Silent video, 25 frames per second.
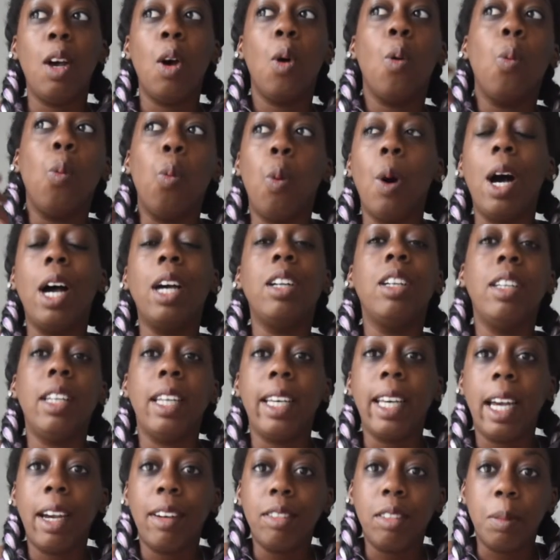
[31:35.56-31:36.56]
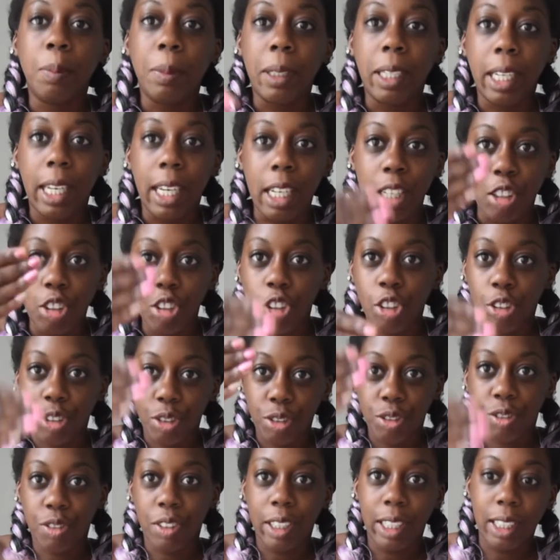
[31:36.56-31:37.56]
why do they have to be in your
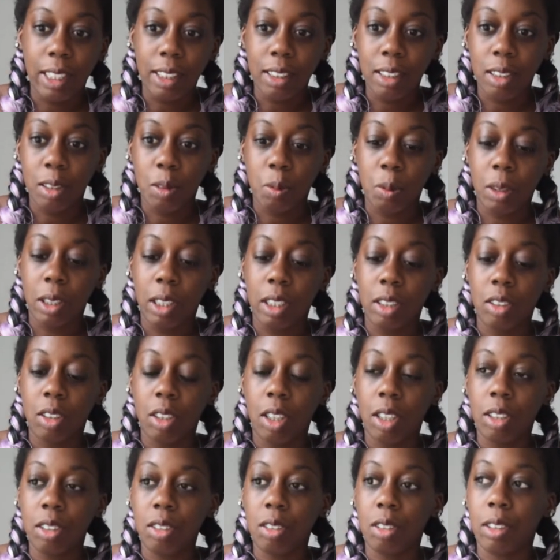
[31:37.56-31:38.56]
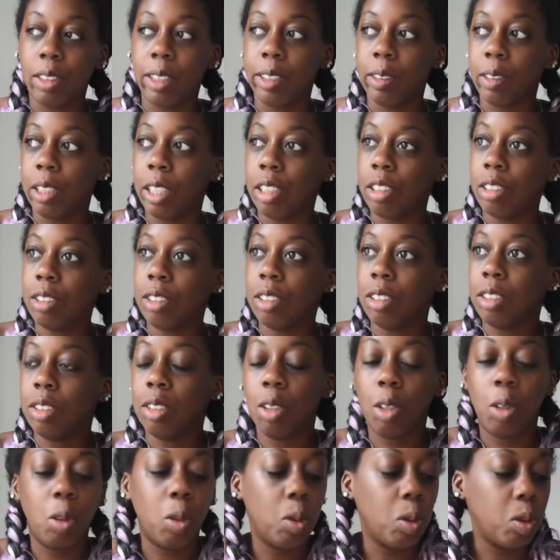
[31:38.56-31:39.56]
face when they talk to you? Like, there's this
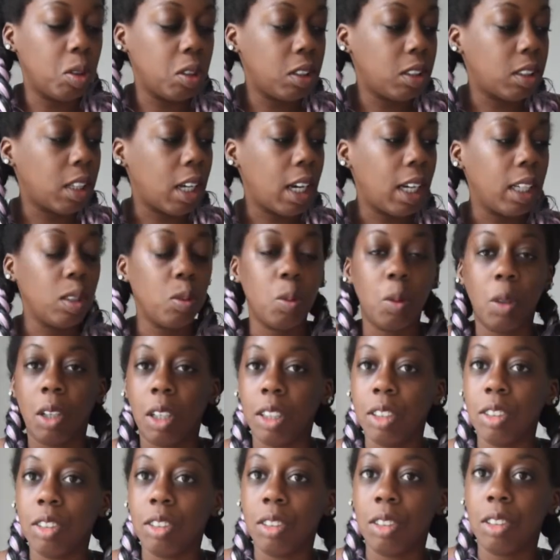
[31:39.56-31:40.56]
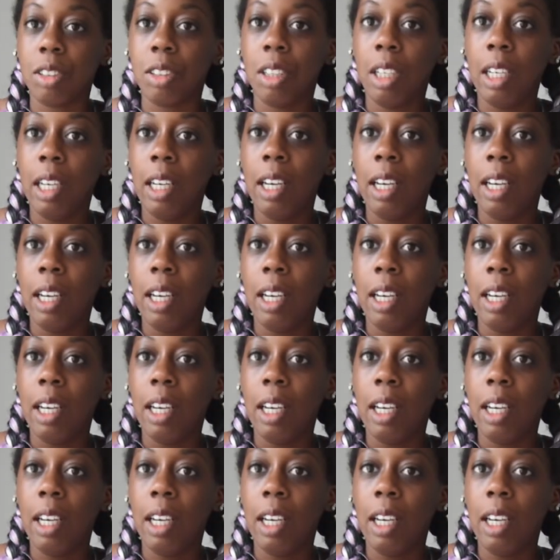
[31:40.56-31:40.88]
whole sidewalk, sir.